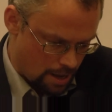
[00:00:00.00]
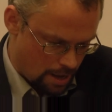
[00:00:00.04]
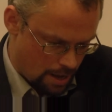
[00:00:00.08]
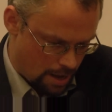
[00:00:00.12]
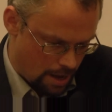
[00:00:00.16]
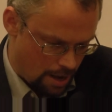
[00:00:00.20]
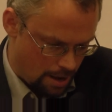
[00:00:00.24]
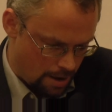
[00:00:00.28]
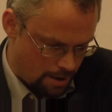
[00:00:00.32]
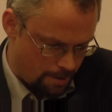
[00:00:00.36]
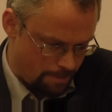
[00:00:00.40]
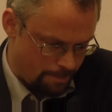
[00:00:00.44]

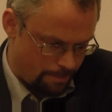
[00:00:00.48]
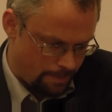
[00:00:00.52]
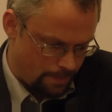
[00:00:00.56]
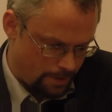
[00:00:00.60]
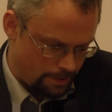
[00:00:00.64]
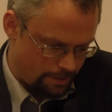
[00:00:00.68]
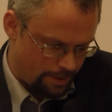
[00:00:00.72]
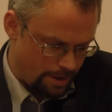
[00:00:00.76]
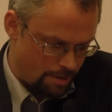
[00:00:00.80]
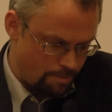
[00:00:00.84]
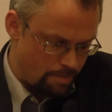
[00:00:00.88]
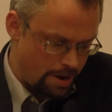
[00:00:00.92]

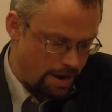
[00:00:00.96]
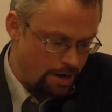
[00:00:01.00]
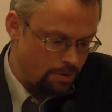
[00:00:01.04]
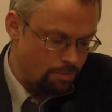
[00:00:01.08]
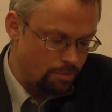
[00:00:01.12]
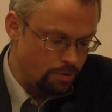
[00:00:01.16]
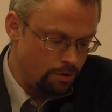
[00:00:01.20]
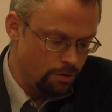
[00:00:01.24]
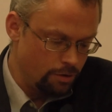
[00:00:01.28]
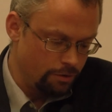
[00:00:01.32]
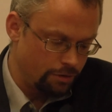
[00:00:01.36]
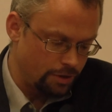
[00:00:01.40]
They made
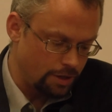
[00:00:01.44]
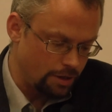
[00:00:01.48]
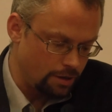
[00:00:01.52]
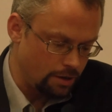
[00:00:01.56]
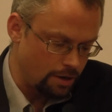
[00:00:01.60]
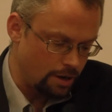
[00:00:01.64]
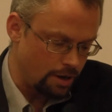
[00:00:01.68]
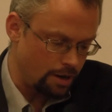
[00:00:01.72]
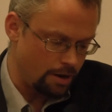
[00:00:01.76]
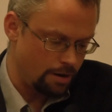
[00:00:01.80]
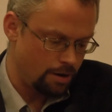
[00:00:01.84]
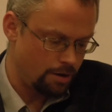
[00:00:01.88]
moves,
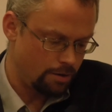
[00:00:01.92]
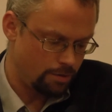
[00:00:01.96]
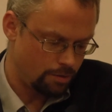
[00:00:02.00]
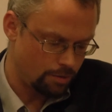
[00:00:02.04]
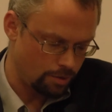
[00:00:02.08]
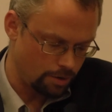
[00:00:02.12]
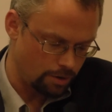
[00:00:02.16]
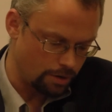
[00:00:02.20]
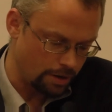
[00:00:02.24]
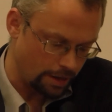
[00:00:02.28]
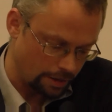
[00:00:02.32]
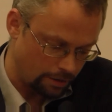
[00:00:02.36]
and
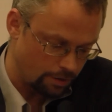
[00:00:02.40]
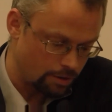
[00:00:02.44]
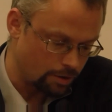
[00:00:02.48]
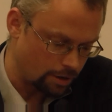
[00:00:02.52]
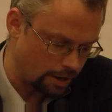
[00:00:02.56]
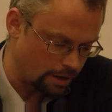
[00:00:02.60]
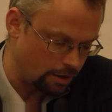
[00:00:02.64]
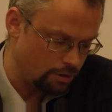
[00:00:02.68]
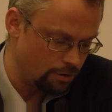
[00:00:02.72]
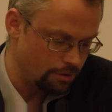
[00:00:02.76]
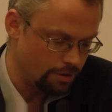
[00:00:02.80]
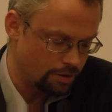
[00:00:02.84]

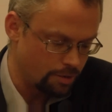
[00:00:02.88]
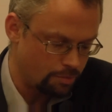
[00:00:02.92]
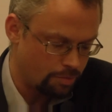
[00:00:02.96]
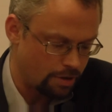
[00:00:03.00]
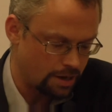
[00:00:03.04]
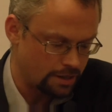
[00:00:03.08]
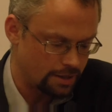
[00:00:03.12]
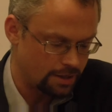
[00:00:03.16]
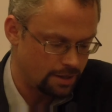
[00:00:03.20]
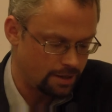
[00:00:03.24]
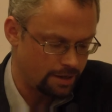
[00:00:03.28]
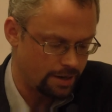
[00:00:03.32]
including the
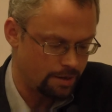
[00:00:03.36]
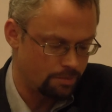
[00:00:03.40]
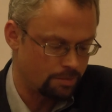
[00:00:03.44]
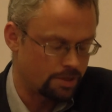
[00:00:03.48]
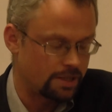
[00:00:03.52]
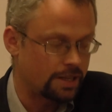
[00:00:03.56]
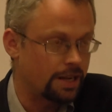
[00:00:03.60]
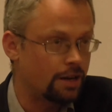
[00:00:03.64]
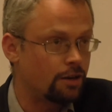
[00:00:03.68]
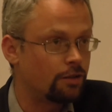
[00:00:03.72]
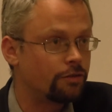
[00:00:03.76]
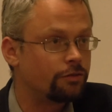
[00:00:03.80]
president
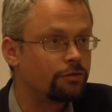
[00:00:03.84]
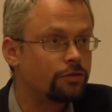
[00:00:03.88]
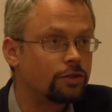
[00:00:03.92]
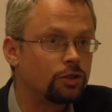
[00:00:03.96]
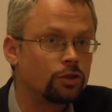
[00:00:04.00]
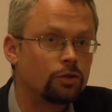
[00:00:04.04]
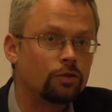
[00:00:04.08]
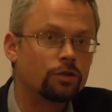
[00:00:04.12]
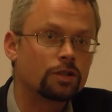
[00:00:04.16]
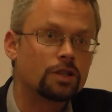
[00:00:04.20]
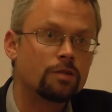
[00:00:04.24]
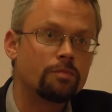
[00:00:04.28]
himself
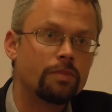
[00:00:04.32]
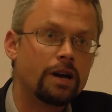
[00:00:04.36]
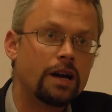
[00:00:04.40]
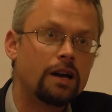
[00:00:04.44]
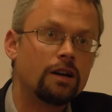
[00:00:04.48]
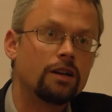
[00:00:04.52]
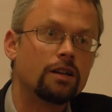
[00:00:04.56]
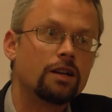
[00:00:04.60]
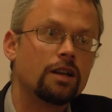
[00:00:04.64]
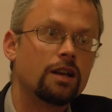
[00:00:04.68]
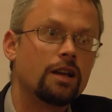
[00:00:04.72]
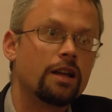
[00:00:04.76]
talked
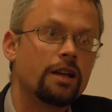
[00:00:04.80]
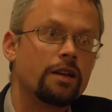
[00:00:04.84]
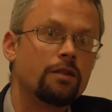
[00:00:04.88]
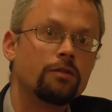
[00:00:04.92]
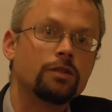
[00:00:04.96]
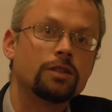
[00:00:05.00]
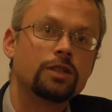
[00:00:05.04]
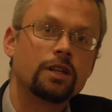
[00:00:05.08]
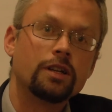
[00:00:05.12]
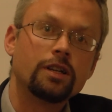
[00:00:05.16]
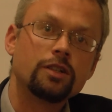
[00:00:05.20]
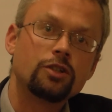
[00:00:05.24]
about he
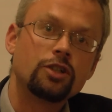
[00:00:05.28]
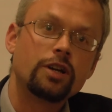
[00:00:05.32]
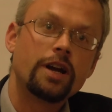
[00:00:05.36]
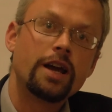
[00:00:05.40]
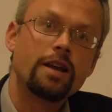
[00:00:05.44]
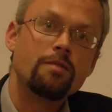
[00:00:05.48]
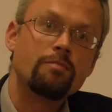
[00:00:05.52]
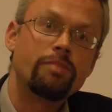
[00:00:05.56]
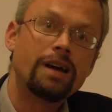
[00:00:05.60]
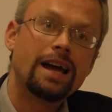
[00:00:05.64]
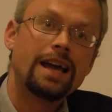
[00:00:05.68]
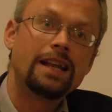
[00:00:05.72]
was going to try
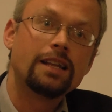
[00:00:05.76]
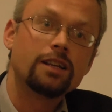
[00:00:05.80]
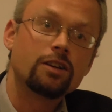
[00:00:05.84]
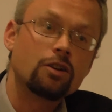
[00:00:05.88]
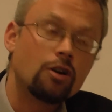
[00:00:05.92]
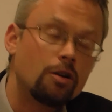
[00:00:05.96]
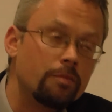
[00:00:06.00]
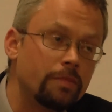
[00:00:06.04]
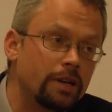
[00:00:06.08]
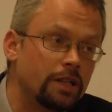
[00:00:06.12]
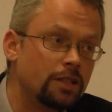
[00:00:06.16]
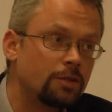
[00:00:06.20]
and ban the
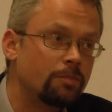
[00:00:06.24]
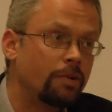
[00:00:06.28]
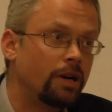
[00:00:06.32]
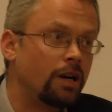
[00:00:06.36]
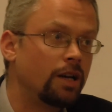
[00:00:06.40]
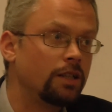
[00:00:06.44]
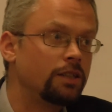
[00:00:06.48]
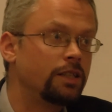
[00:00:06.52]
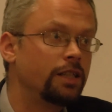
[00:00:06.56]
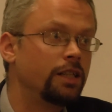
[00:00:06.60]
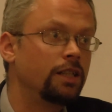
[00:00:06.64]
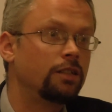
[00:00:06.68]
Communist
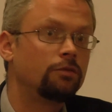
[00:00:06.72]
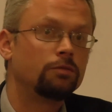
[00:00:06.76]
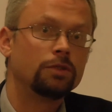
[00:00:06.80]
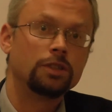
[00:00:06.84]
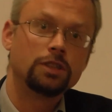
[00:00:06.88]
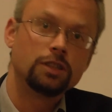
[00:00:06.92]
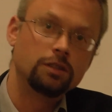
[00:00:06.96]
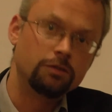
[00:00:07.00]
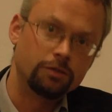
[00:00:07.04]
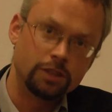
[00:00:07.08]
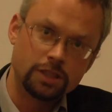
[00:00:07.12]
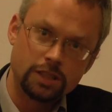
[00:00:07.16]
Party, which
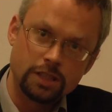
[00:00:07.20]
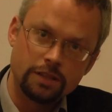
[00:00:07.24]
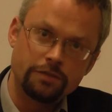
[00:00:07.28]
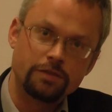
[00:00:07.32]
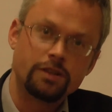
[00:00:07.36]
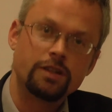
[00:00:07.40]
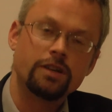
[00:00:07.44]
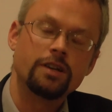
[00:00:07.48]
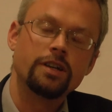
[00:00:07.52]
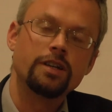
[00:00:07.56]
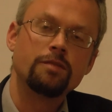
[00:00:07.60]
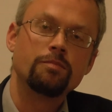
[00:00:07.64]
had received
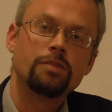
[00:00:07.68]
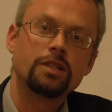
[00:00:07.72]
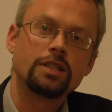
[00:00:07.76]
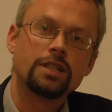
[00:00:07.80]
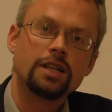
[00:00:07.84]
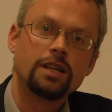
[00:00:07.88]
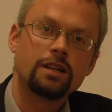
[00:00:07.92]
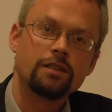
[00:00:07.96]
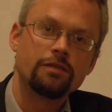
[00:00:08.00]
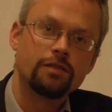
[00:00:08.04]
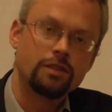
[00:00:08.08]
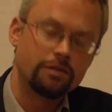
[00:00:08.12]

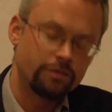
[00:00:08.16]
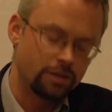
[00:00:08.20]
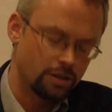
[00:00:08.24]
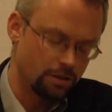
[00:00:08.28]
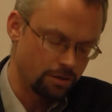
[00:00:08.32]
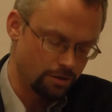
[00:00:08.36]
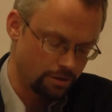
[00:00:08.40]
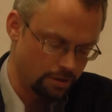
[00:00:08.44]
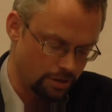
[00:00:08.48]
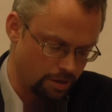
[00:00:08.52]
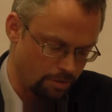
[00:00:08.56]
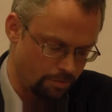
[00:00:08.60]
13% of the
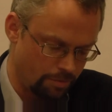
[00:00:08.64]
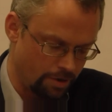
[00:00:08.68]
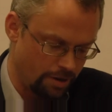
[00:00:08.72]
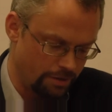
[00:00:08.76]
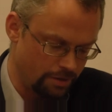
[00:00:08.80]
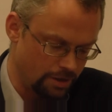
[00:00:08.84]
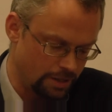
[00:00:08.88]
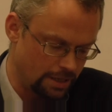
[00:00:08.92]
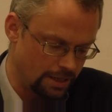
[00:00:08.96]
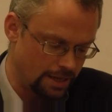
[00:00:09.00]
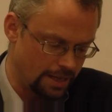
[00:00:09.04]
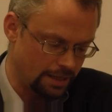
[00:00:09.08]
vote in the
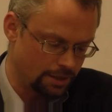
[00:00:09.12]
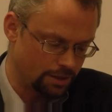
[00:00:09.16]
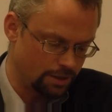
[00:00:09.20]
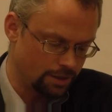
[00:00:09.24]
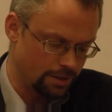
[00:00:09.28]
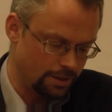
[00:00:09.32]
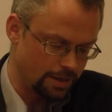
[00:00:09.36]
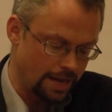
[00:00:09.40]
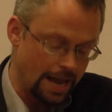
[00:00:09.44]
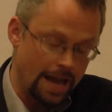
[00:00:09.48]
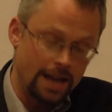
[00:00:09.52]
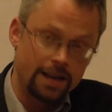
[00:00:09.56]
previous
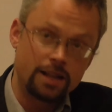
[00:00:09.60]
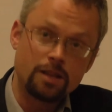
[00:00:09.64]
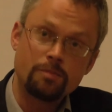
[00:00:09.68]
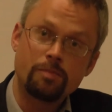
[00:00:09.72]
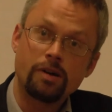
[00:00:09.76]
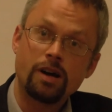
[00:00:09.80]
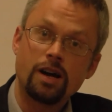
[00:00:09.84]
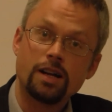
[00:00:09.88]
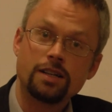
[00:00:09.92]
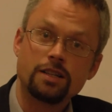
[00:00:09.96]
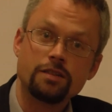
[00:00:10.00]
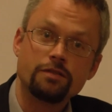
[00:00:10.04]
elections, and the
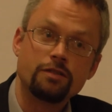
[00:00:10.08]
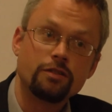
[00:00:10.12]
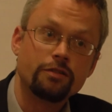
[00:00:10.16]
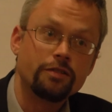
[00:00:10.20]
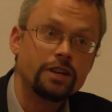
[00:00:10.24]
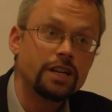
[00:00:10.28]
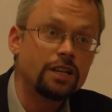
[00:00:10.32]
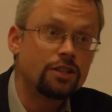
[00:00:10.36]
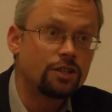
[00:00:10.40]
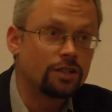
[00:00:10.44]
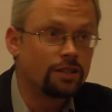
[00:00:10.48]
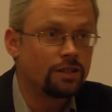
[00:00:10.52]
Party of the
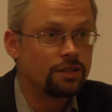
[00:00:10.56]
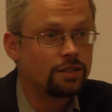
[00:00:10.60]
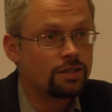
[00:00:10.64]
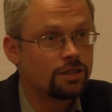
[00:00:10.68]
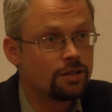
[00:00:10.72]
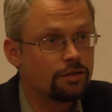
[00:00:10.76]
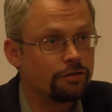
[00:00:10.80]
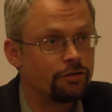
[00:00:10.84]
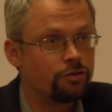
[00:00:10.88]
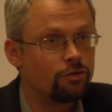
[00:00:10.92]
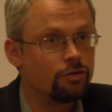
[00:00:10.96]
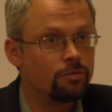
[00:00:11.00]
Regions, the
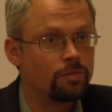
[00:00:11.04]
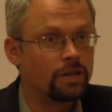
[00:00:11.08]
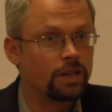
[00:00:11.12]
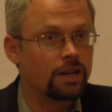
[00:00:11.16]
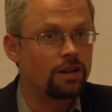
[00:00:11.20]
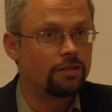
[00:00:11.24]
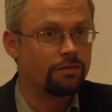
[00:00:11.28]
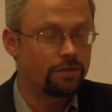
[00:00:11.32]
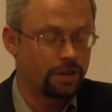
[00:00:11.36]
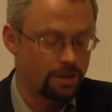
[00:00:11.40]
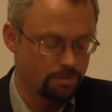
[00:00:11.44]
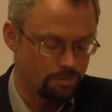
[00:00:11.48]
former
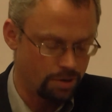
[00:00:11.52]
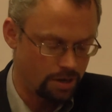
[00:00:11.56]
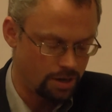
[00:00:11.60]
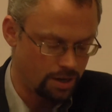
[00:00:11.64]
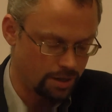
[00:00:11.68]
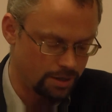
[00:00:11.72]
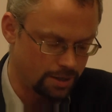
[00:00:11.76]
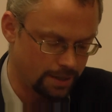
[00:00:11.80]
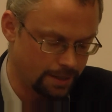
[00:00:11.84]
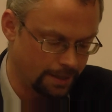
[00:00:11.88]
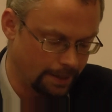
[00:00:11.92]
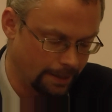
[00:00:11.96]
governing
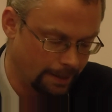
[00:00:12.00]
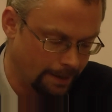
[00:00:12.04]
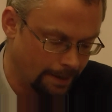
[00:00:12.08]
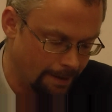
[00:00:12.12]
party,